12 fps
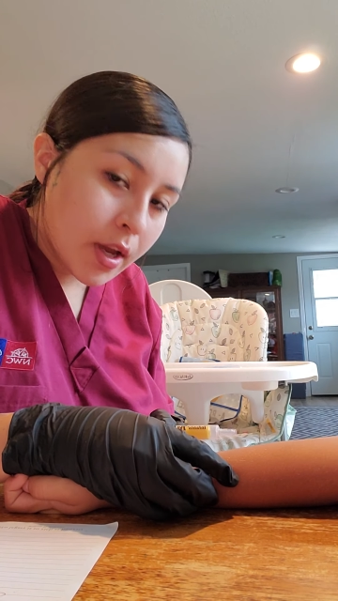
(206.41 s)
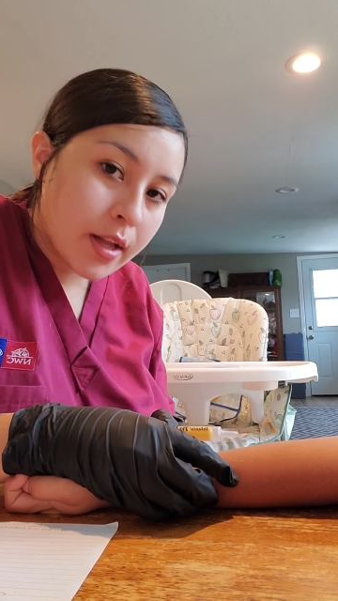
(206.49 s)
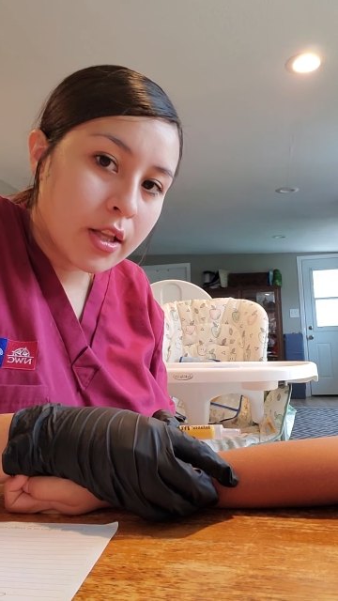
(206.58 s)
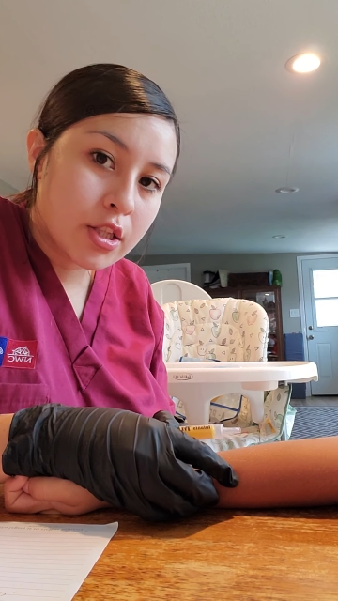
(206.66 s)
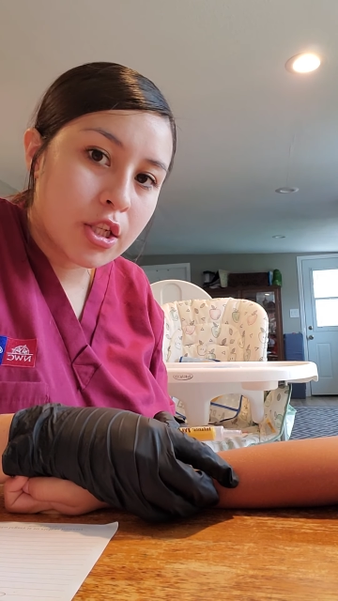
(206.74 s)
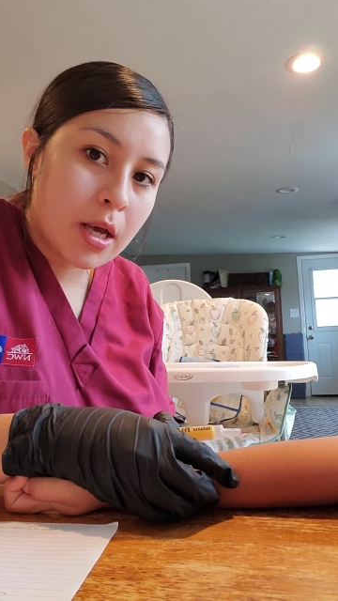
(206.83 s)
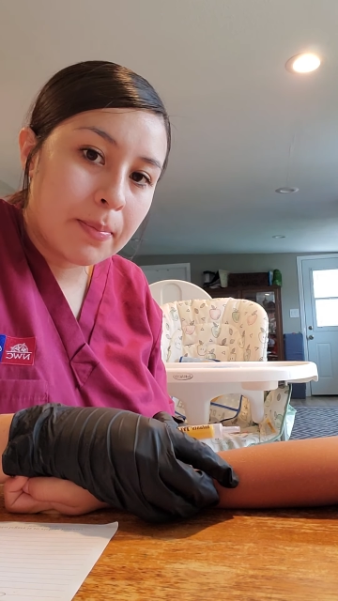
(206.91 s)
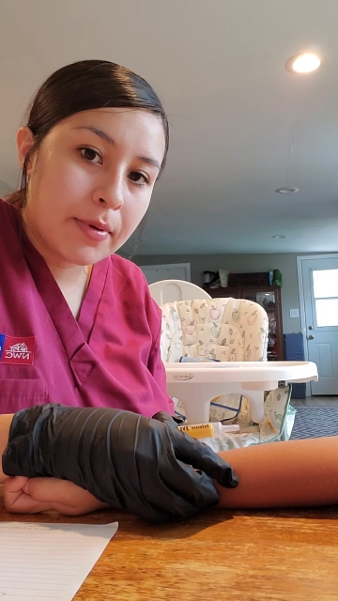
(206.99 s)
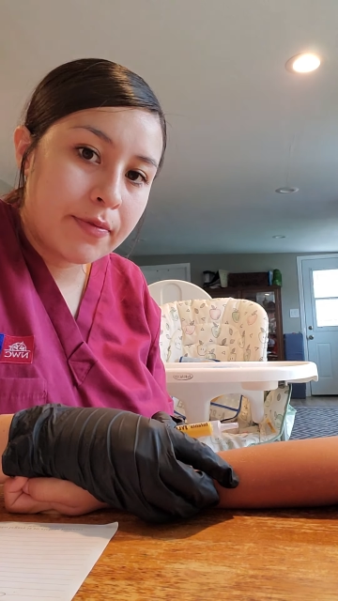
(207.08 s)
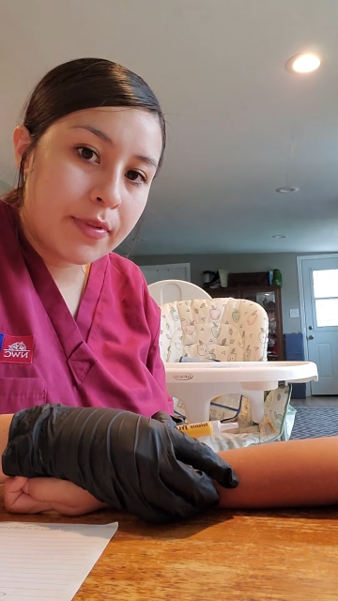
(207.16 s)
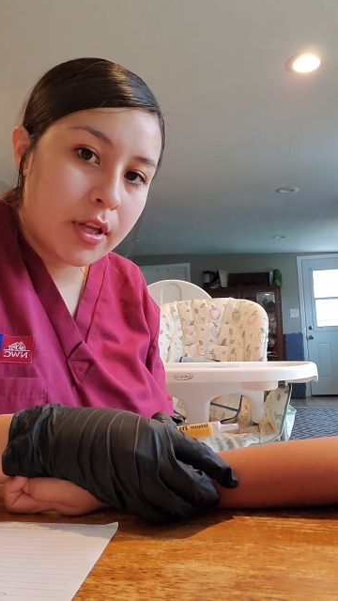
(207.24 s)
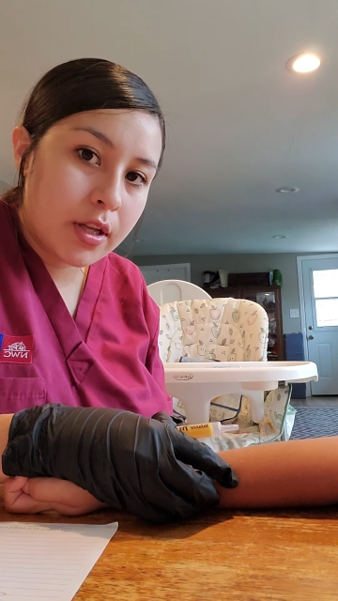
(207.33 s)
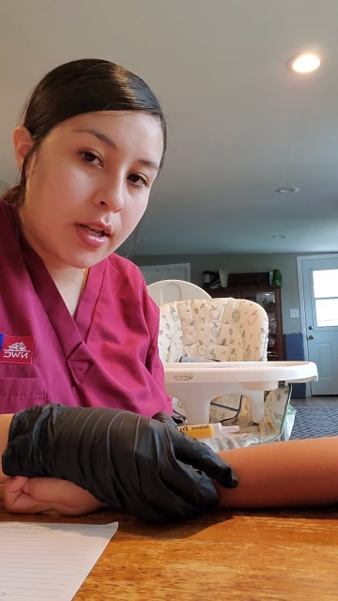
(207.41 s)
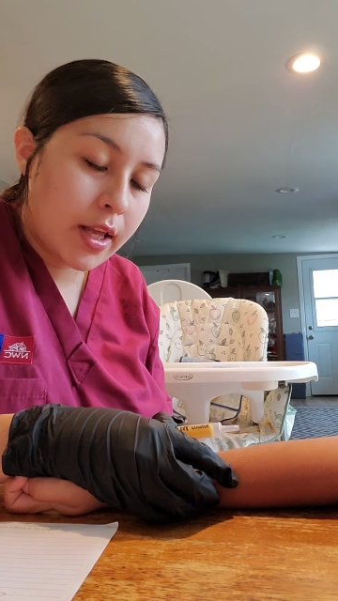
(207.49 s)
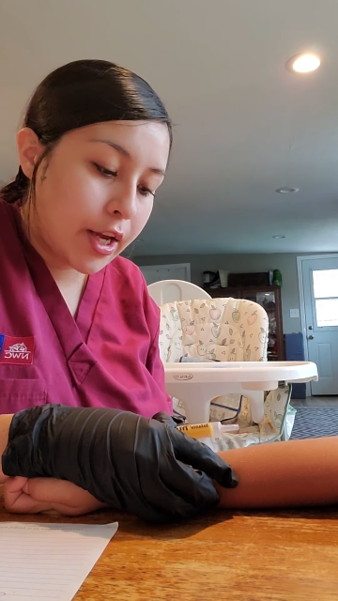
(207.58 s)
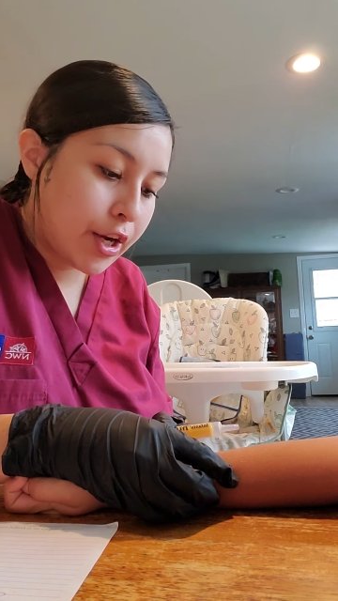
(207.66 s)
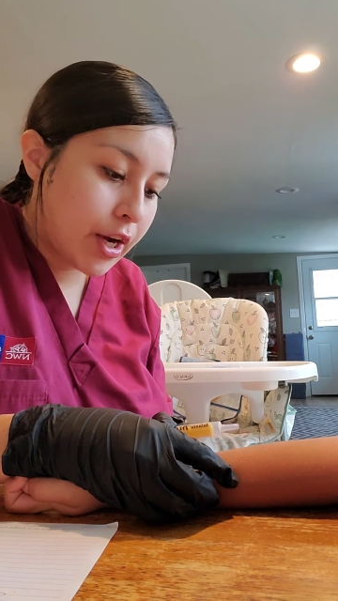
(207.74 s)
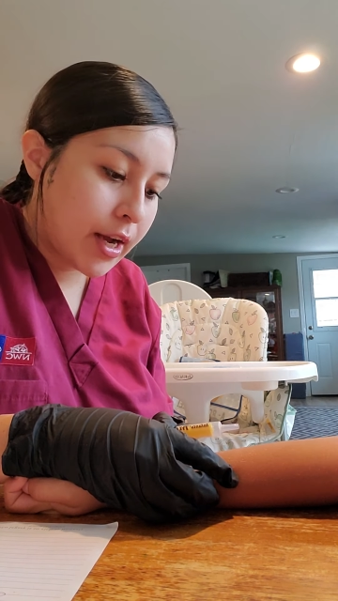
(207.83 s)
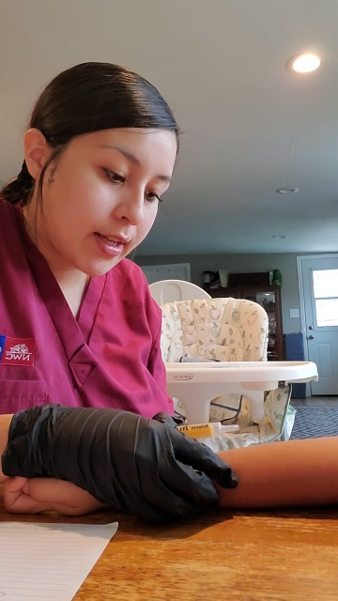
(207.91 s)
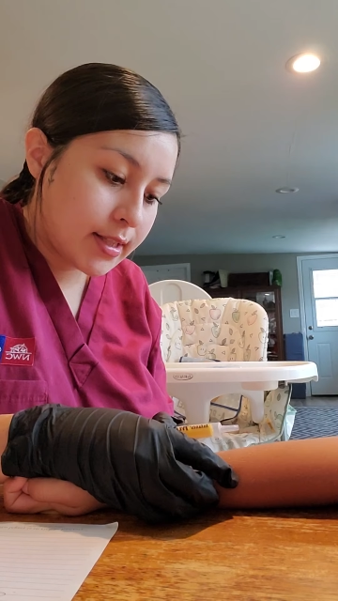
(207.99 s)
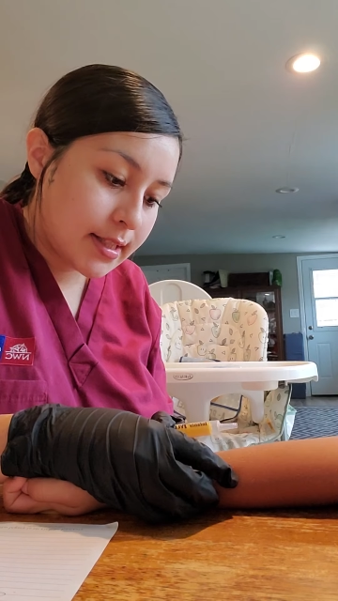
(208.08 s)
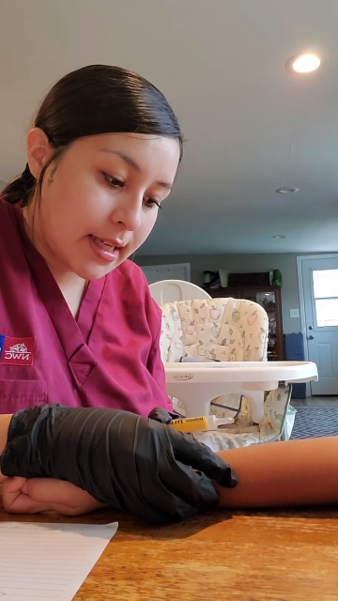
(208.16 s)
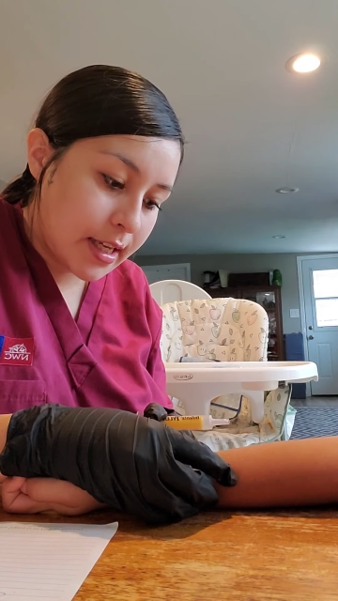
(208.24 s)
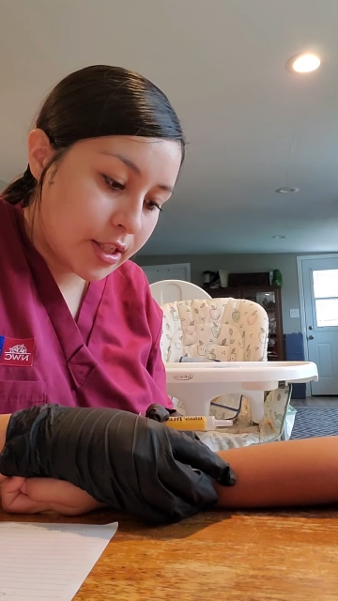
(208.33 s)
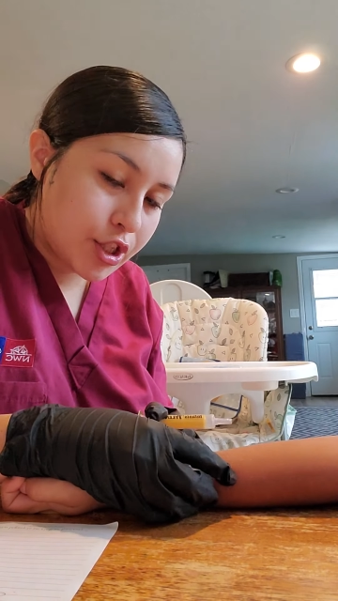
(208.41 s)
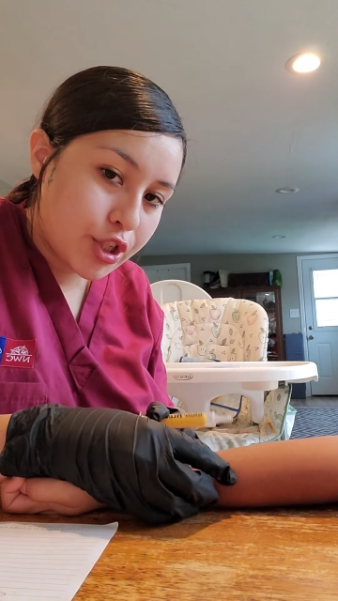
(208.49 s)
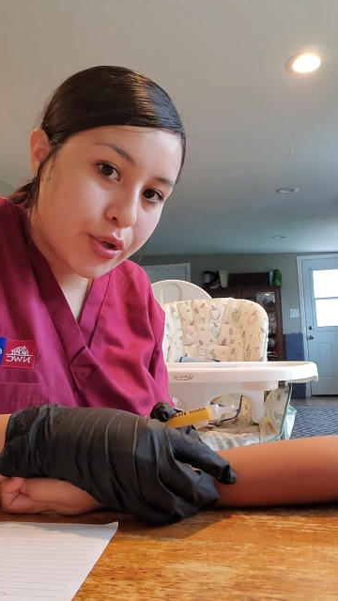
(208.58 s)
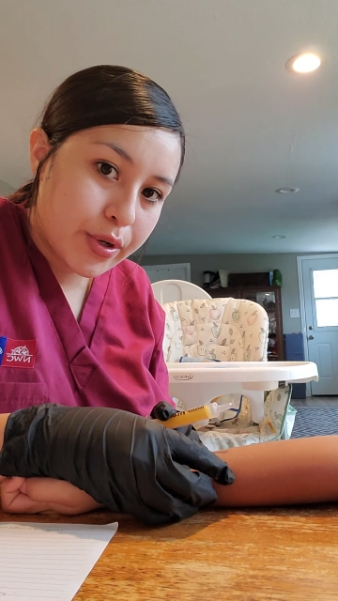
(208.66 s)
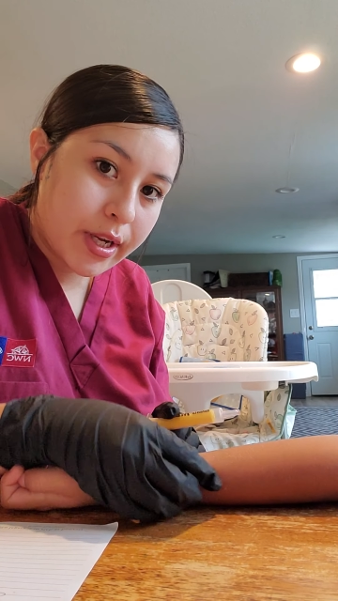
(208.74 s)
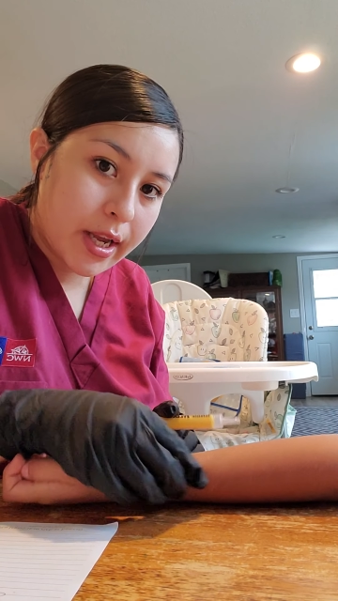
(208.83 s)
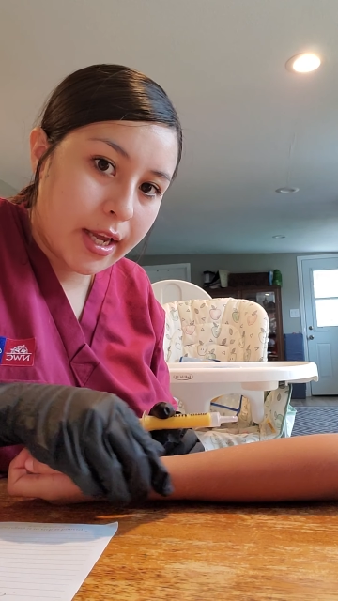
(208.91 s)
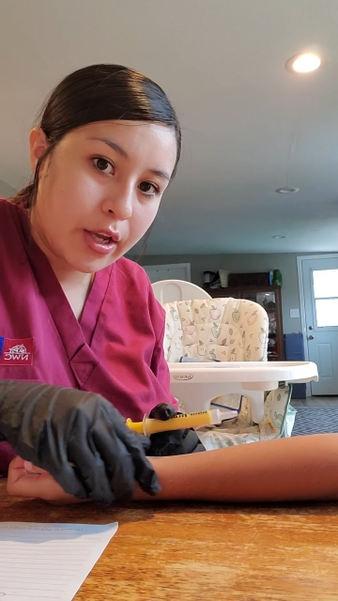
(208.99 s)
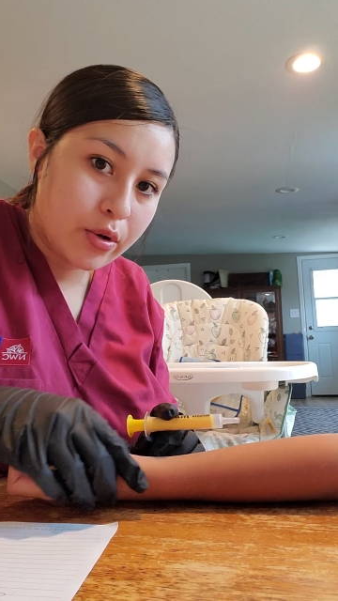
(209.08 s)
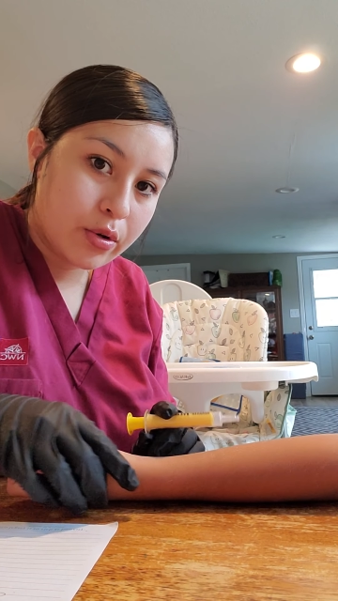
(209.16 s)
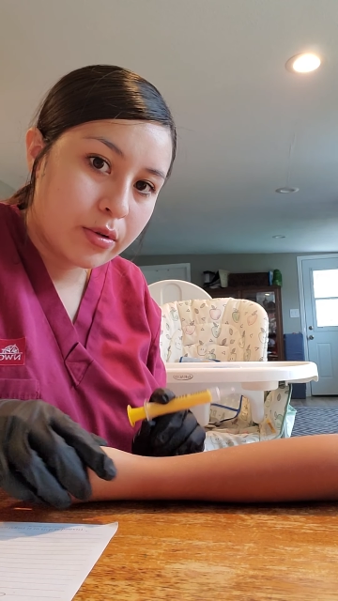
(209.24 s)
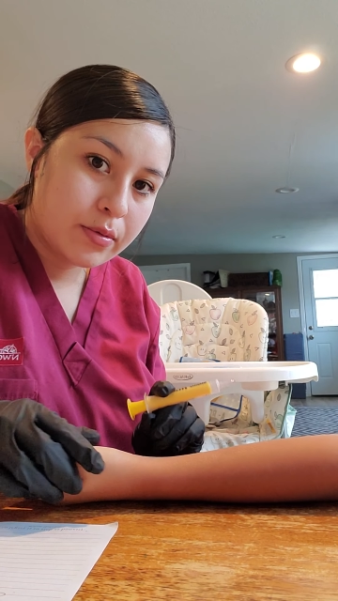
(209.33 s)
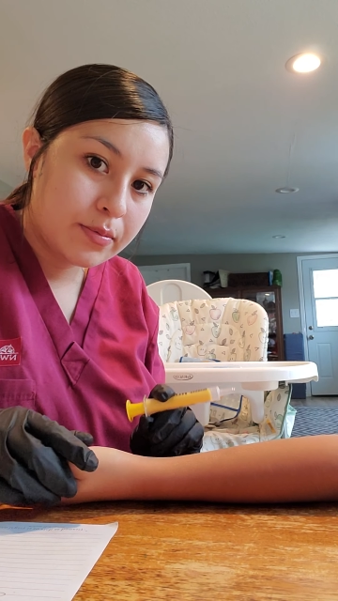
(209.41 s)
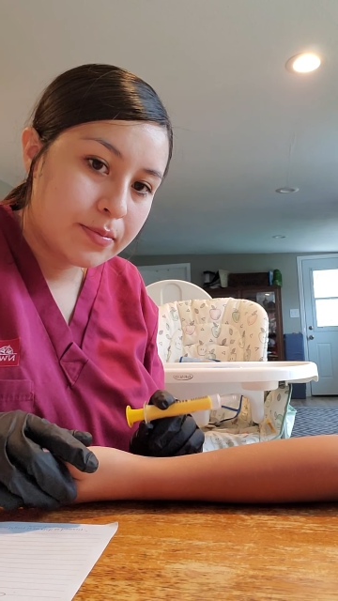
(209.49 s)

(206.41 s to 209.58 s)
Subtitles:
at the top of the layer at a 10 degree angle,